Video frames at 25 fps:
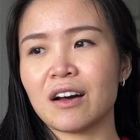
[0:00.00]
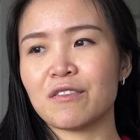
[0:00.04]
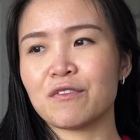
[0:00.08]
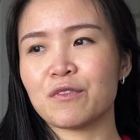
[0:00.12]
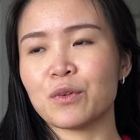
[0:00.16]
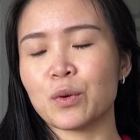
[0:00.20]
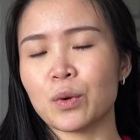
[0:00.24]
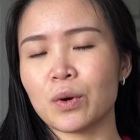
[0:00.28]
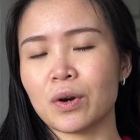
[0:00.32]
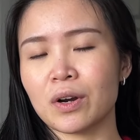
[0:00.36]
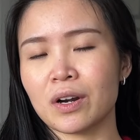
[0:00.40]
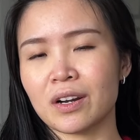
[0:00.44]

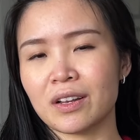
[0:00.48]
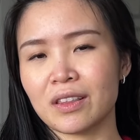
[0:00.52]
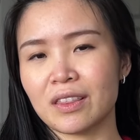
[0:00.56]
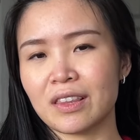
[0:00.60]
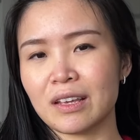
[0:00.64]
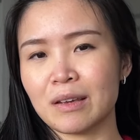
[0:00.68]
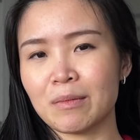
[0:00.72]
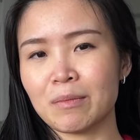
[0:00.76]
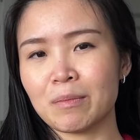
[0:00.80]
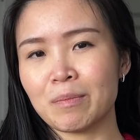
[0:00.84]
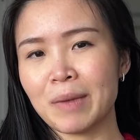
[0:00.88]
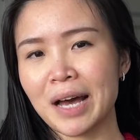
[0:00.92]
for
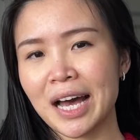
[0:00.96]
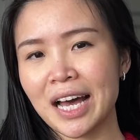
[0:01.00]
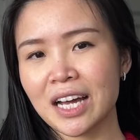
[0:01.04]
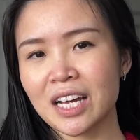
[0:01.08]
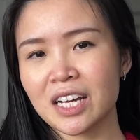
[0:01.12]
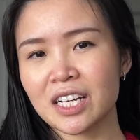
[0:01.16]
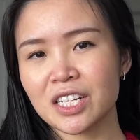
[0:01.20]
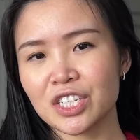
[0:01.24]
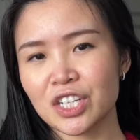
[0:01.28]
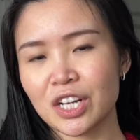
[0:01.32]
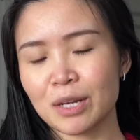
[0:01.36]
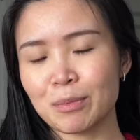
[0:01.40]
the back
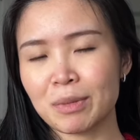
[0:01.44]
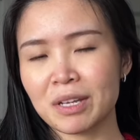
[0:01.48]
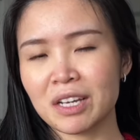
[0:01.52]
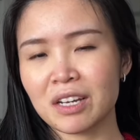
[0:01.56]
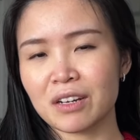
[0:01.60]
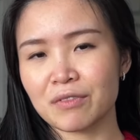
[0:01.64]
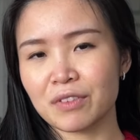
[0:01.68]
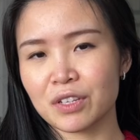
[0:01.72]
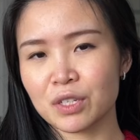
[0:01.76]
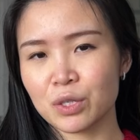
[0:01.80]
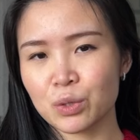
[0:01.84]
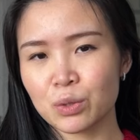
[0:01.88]
shaping
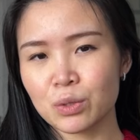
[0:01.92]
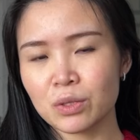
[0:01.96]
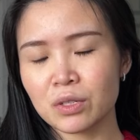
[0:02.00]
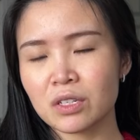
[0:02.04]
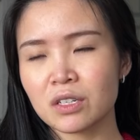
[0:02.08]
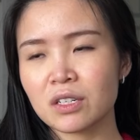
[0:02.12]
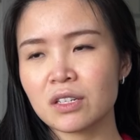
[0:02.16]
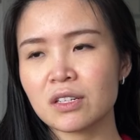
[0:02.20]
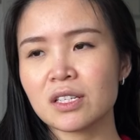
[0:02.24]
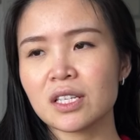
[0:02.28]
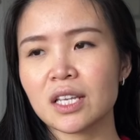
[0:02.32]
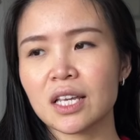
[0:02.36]
of the
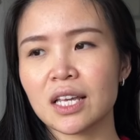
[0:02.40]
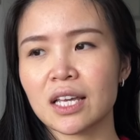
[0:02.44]
shoulders,